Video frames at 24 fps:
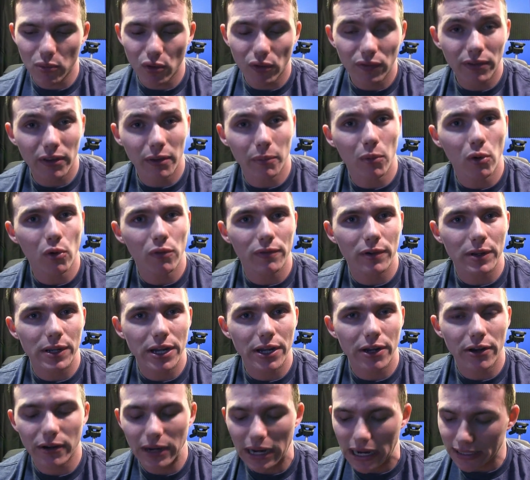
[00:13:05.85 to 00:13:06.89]
moved them over
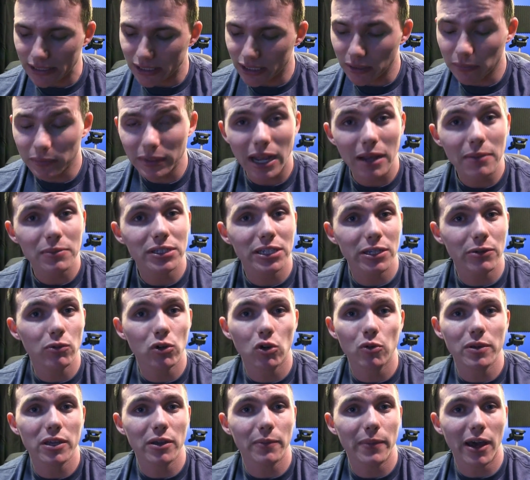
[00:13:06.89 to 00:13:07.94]
here, and sometimes they
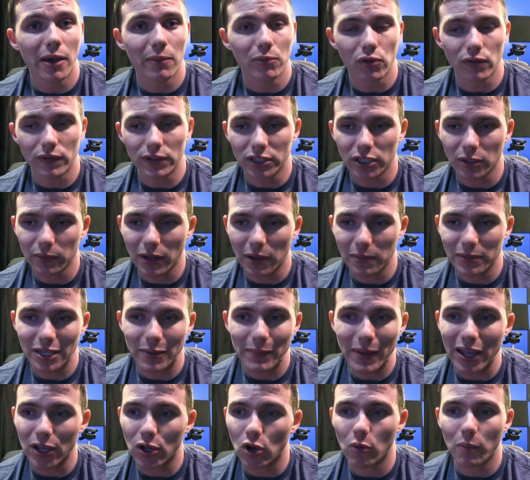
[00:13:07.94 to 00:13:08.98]
will be about movies. Sometimes I
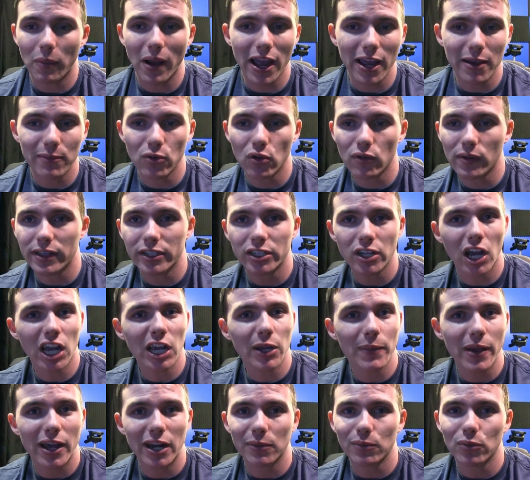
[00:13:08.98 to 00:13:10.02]
might go buy a movie, talk
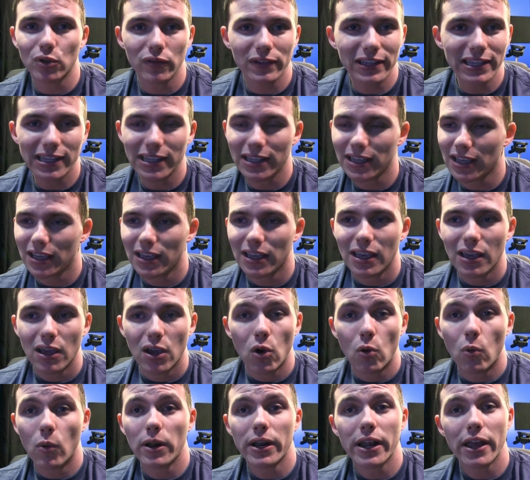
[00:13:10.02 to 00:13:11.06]
about a movie,
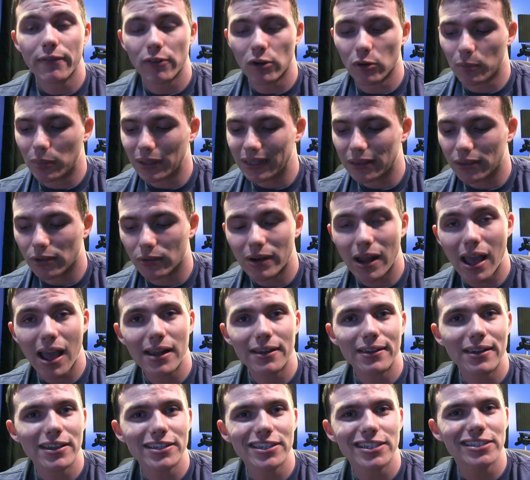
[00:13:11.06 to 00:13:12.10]
whatever, but they're
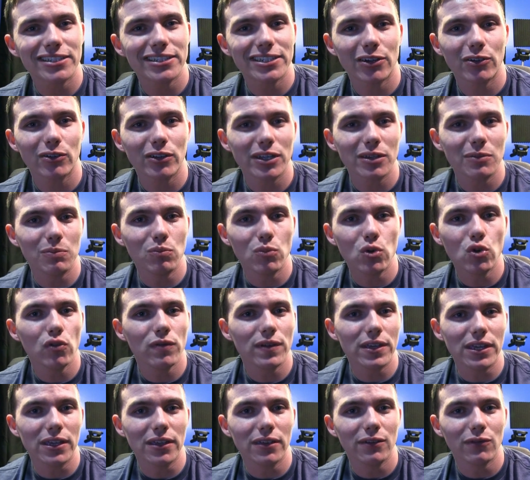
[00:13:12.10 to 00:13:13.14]
not necessarily
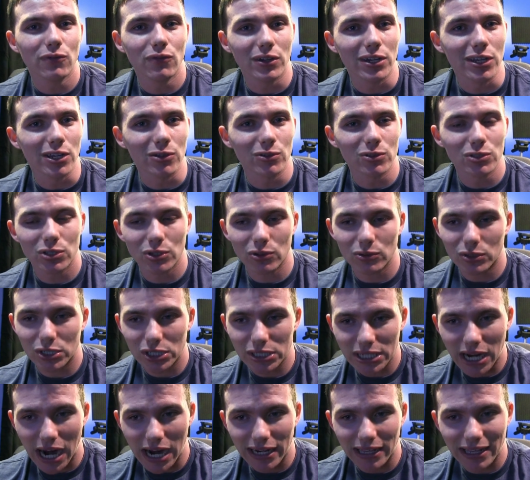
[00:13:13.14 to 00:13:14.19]
movie videos. They're
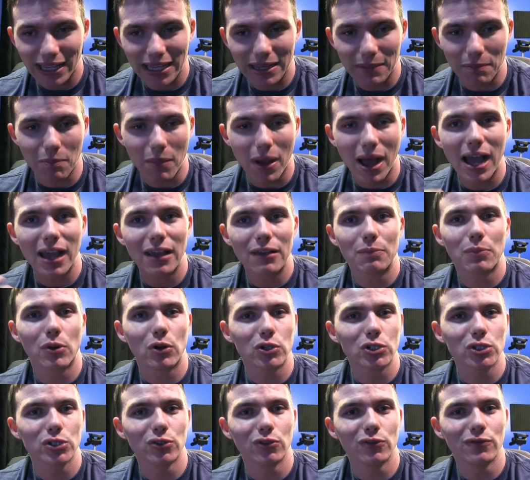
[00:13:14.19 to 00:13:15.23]
just kind of like my
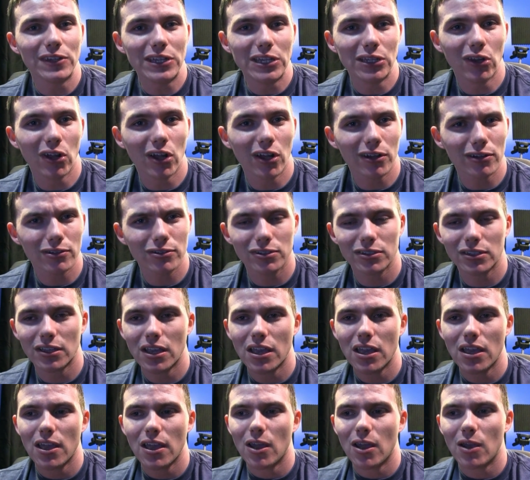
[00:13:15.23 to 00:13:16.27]
personal vlogs
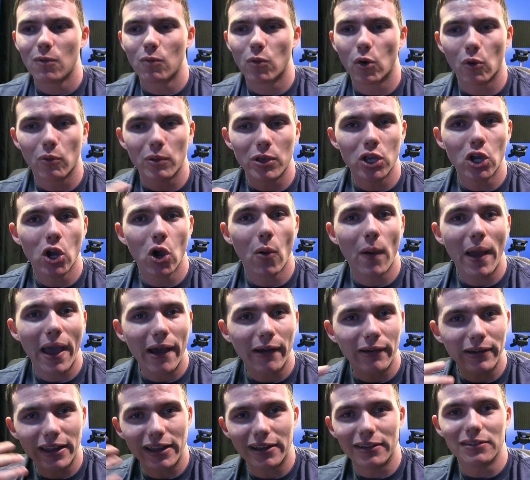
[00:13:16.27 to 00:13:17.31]
where we go
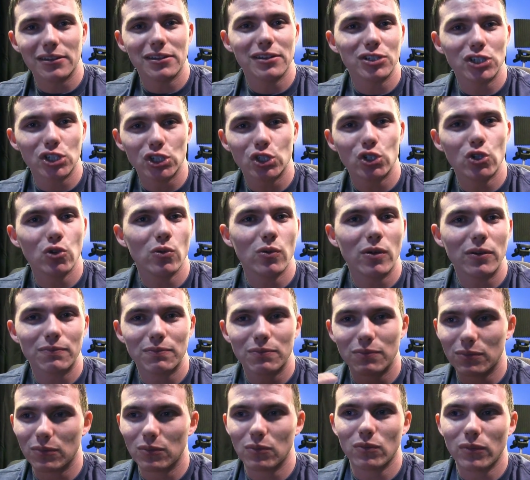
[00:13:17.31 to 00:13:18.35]
out and just do
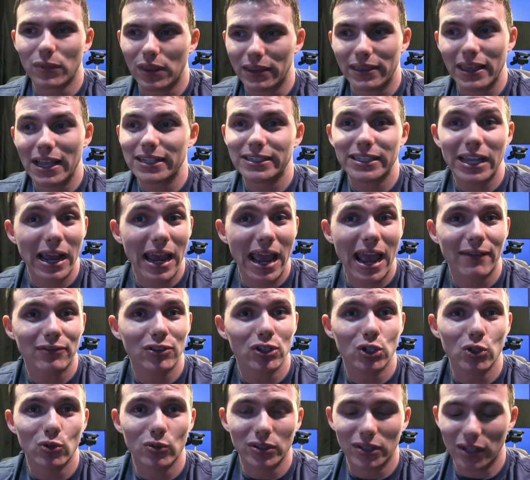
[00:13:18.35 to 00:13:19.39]
the things I have
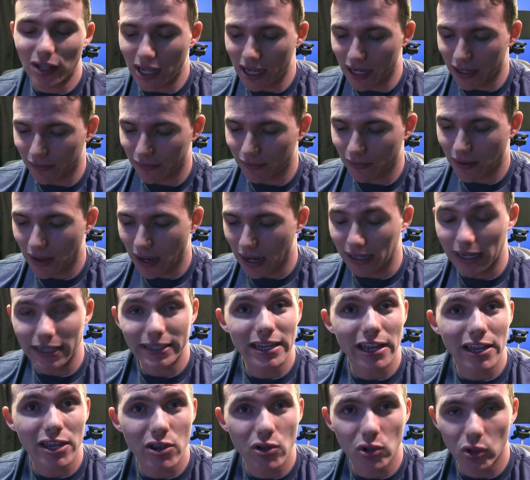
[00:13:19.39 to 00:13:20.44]
to do in life, and I
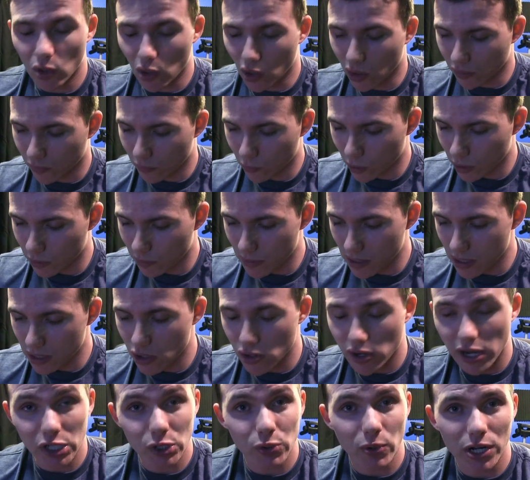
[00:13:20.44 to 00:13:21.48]
take you along with me.
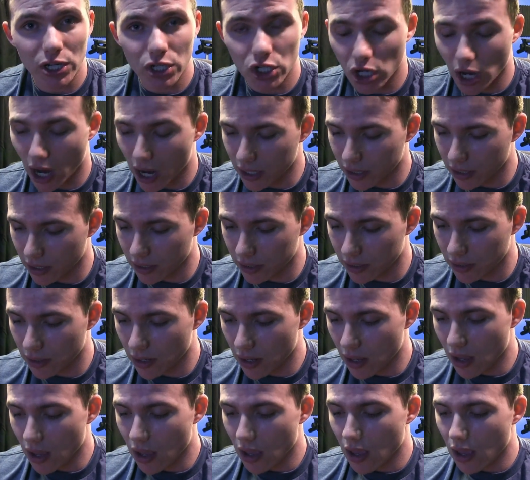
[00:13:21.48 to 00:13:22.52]
You guys ride shotgun.
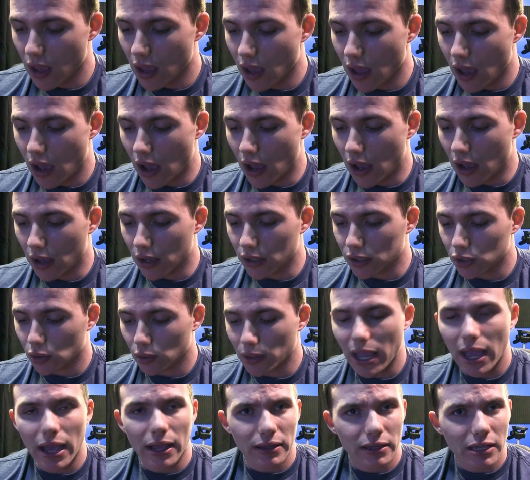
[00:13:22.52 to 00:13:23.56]
So
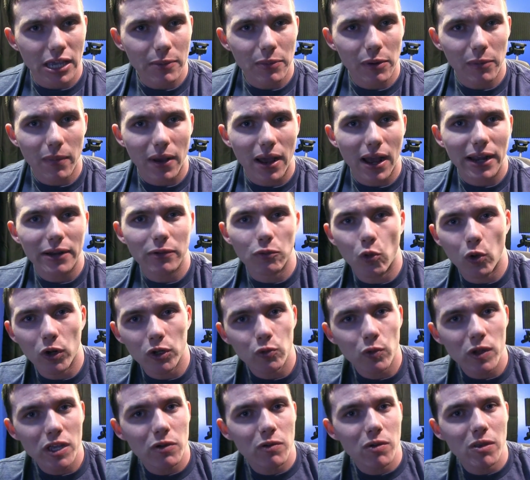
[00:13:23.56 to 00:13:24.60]
yeah, keep in mind,
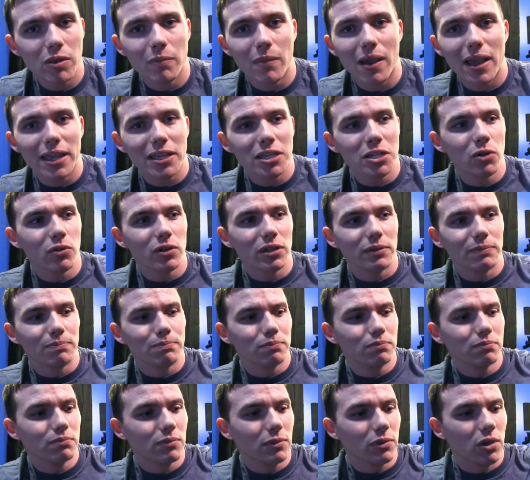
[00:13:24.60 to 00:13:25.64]
one week we might go
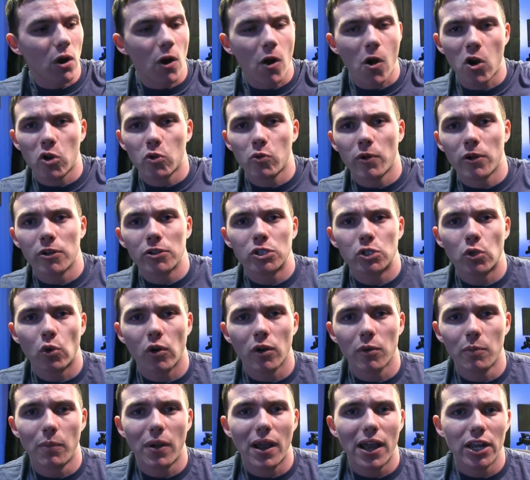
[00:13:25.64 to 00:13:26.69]
to the hardware
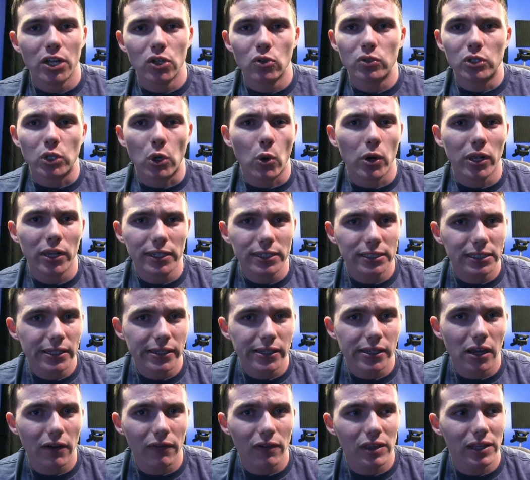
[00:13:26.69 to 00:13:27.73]
store and buy a new toilet
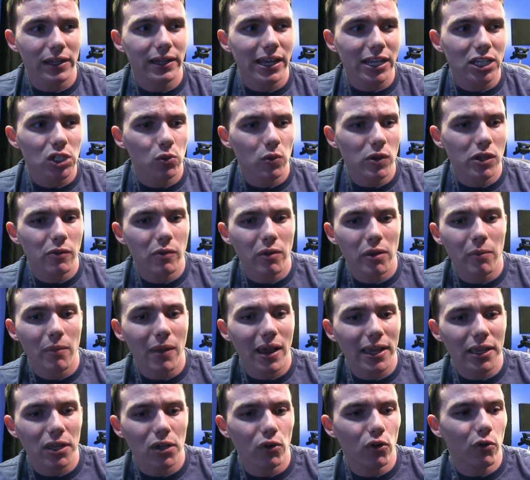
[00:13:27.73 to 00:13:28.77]
seat cover. The next week we
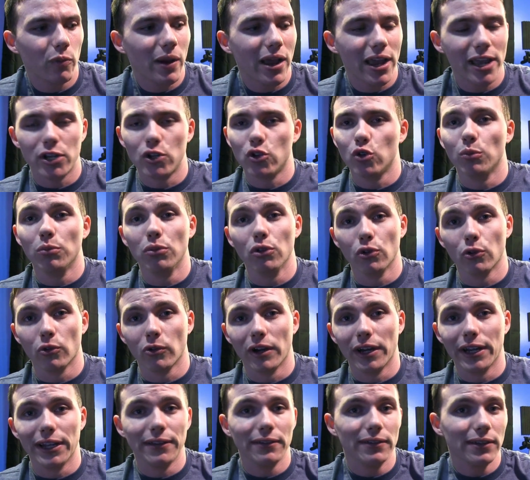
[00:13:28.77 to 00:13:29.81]
might go buy a new
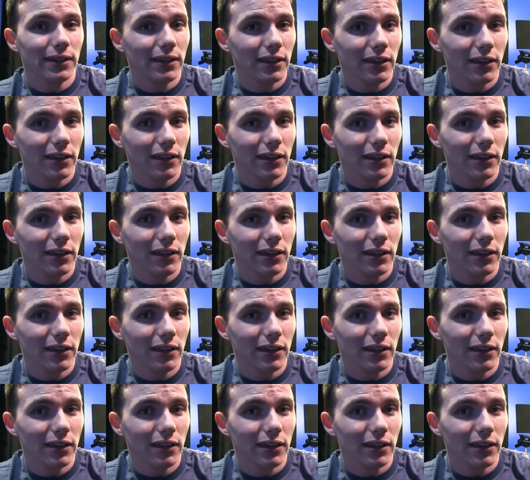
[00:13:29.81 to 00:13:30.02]
Blu-ray.